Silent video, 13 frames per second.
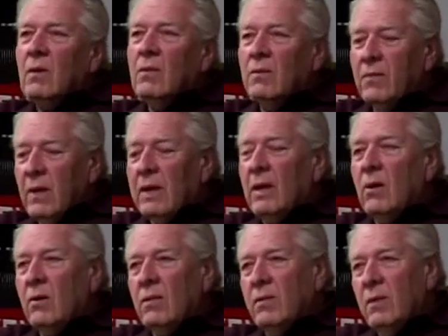To find
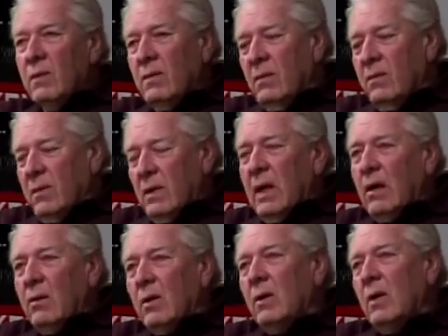out if the, if the
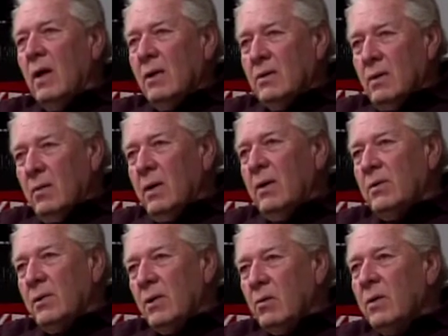county could actually make
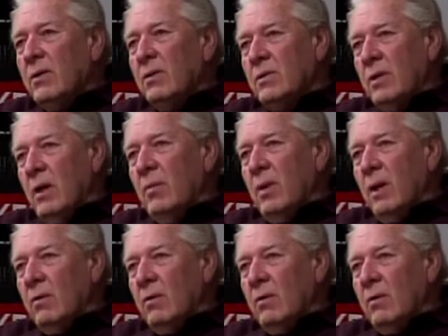us go into the site plan